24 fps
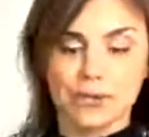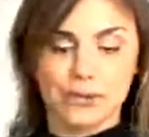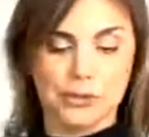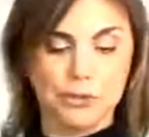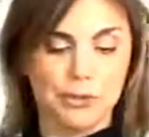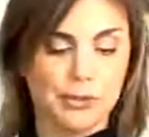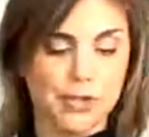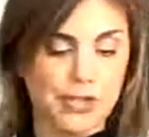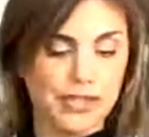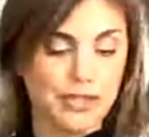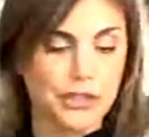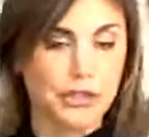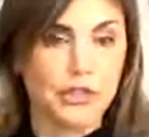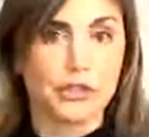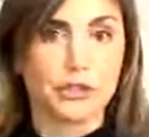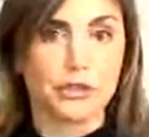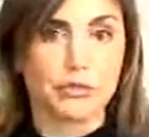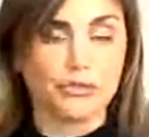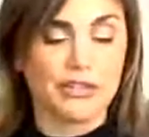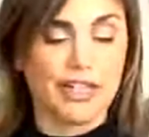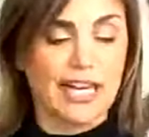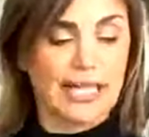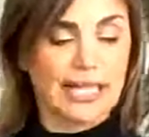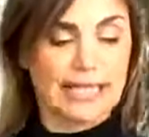butter
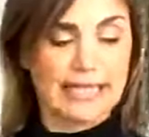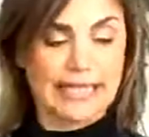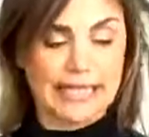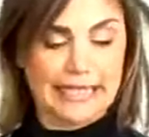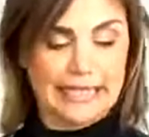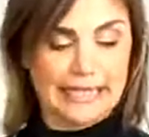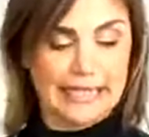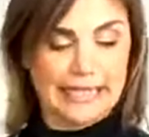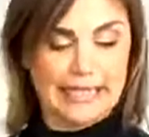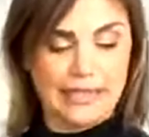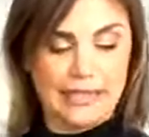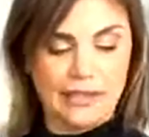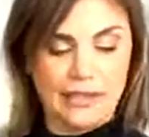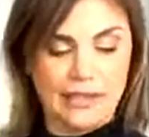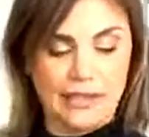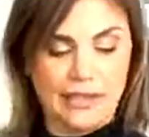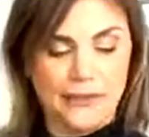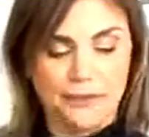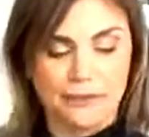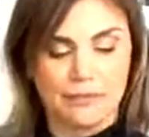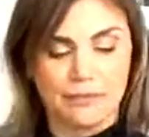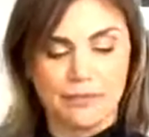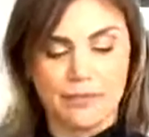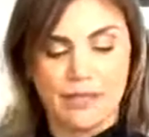directly
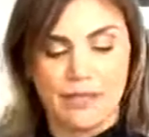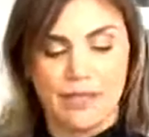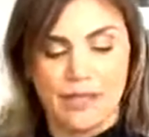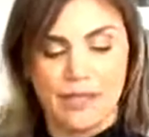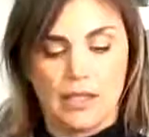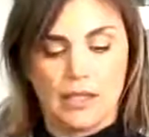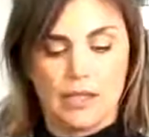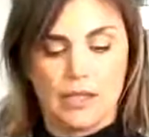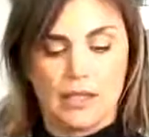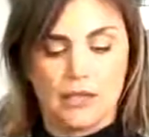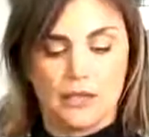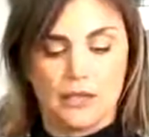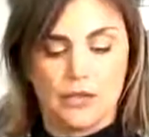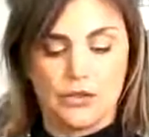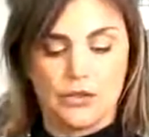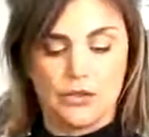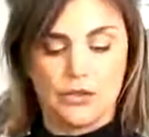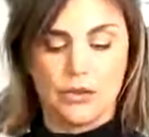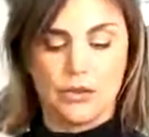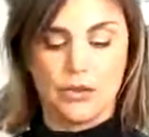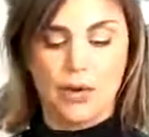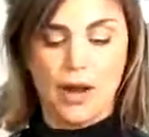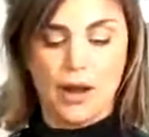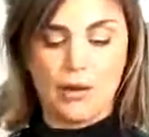here.
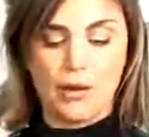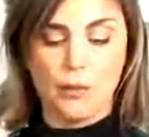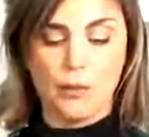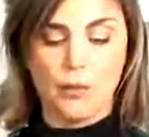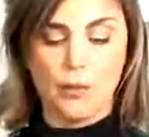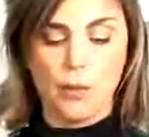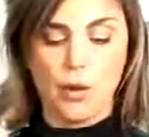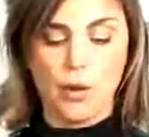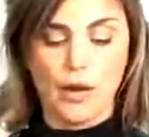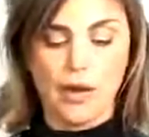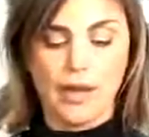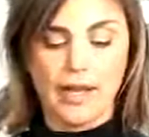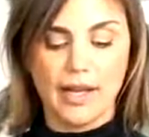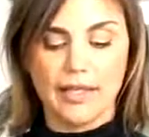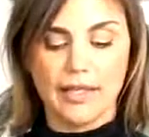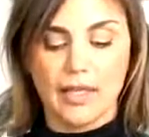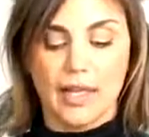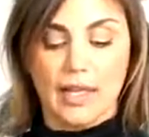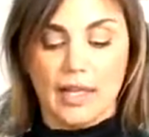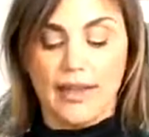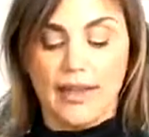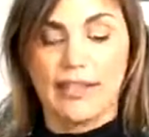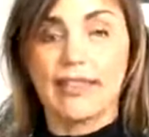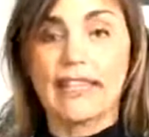So I want
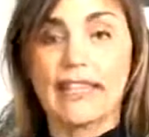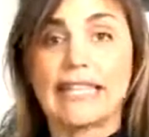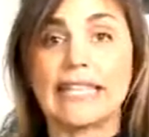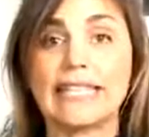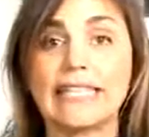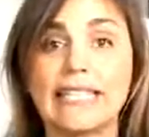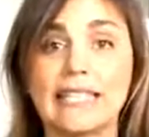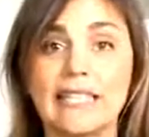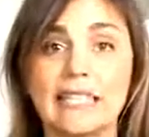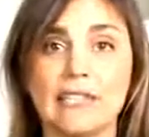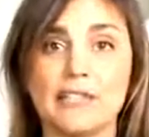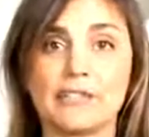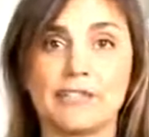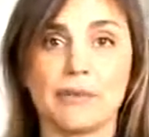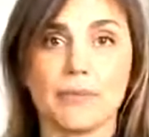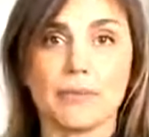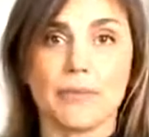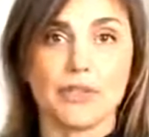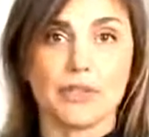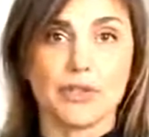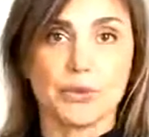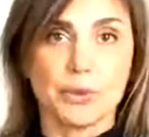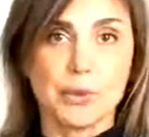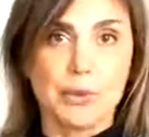the heat from
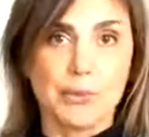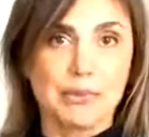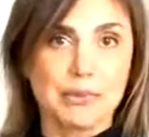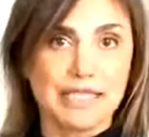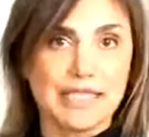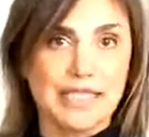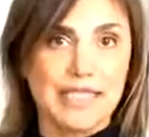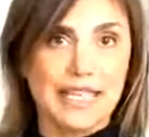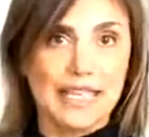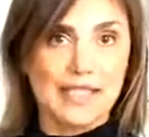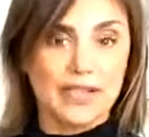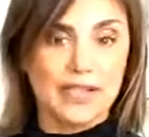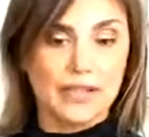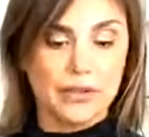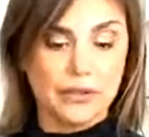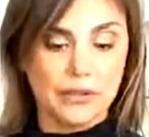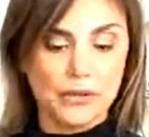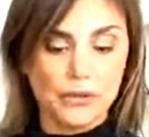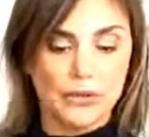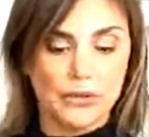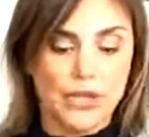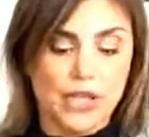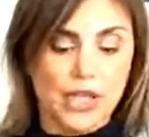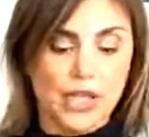the sweet
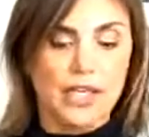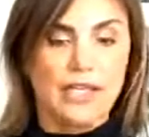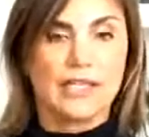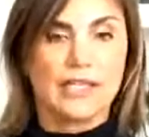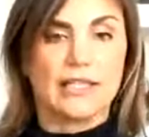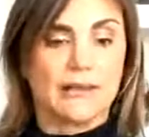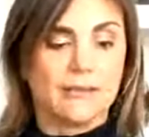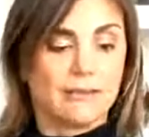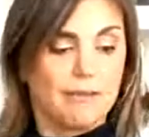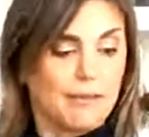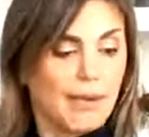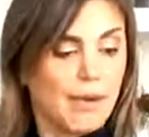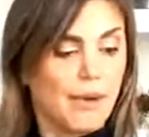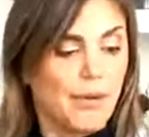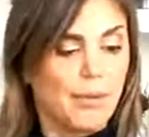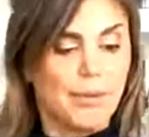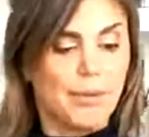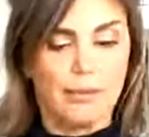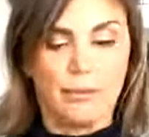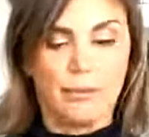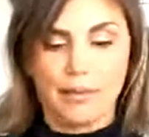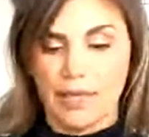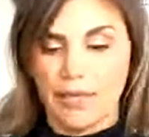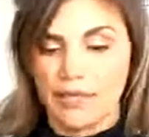potatoes to melt the
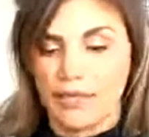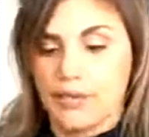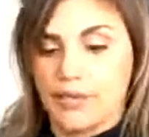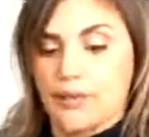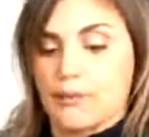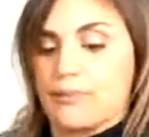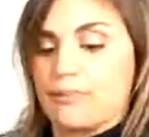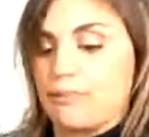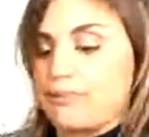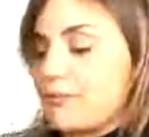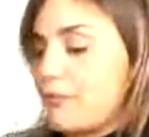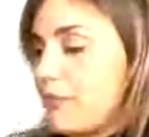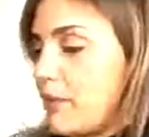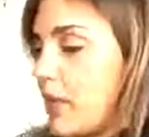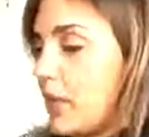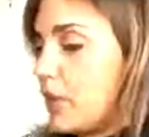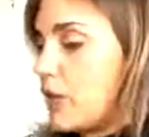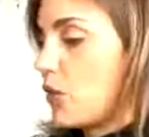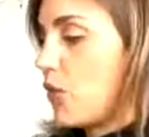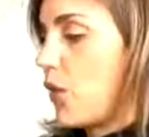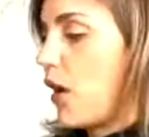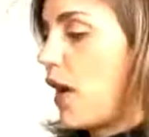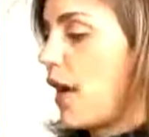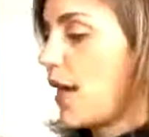butter.
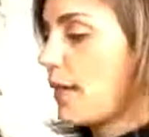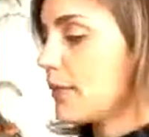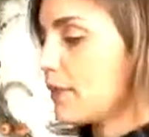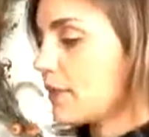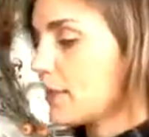So I'm gonna